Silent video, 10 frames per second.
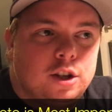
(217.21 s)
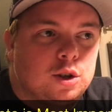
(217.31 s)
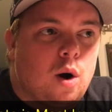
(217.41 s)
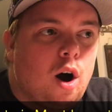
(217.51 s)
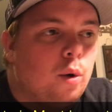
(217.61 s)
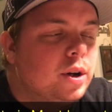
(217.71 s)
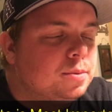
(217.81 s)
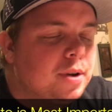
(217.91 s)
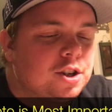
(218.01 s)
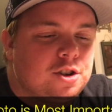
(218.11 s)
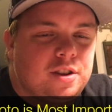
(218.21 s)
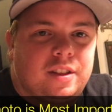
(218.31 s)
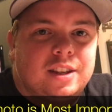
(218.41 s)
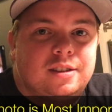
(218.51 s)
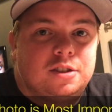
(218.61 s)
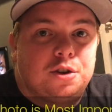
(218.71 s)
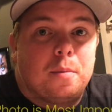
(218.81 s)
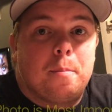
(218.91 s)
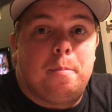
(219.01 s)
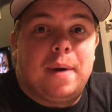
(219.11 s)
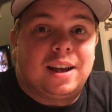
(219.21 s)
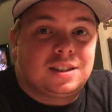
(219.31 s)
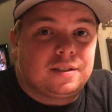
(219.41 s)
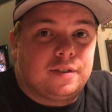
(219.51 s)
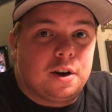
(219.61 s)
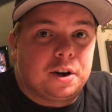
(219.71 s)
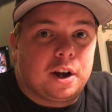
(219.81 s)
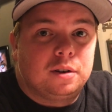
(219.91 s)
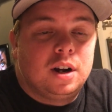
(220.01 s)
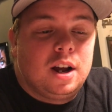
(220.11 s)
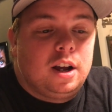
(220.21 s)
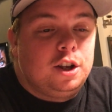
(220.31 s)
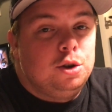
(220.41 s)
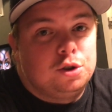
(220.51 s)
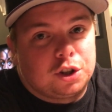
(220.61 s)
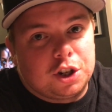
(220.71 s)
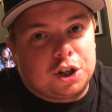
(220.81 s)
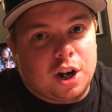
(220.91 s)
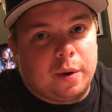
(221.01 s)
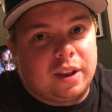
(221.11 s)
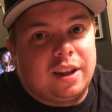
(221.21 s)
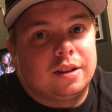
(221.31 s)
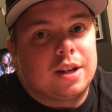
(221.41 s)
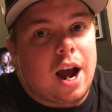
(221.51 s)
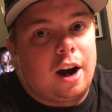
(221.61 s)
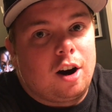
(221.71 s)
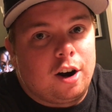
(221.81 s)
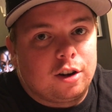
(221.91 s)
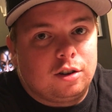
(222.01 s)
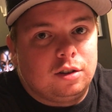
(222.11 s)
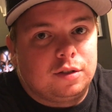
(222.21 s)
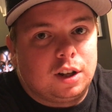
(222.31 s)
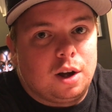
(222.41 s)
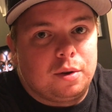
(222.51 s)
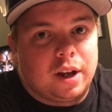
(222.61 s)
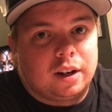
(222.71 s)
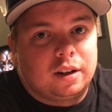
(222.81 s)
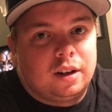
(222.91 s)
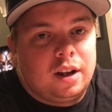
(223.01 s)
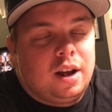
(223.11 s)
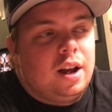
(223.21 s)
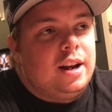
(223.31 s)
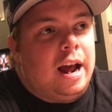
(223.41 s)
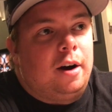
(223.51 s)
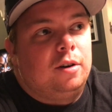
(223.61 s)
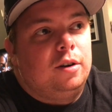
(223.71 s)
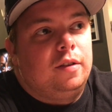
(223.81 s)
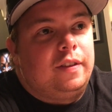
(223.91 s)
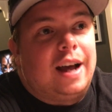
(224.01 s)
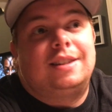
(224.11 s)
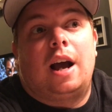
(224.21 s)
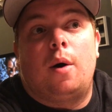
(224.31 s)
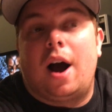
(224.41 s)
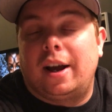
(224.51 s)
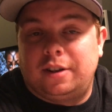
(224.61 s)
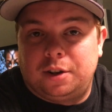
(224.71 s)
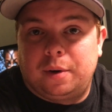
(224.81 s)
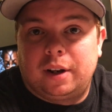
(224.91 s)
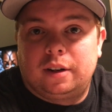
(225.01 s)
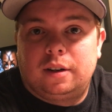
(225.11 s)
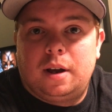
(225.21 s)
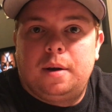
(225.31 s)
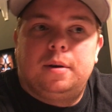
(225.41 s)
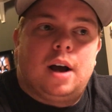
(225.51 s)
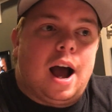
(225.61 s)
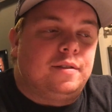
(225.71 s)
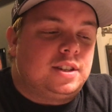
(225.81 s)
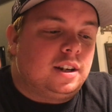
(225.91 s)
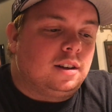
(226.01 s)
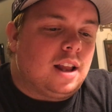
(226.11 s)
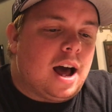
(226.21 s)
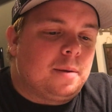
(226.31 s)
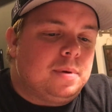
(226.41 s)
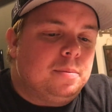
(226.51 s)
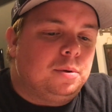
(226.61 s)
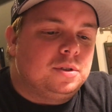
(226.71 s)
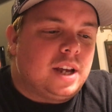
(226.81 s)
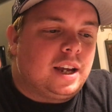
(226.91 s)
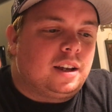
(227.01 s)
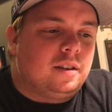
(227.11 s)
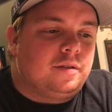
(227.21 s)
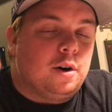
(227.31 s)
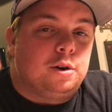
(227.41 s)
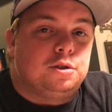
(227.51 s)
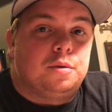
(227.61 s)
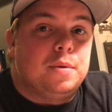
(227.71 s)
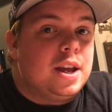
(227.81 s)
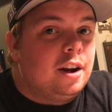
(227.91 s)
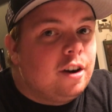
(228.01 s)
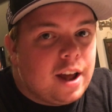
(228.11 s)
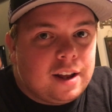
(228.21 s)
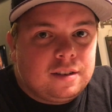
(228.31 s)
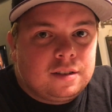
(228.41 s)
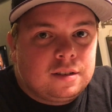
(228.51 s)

So always make sure that this is your best photo, usually showing the entire article of clothing. Now, that's how I do it. I've seen a lot of people take photos from the internet.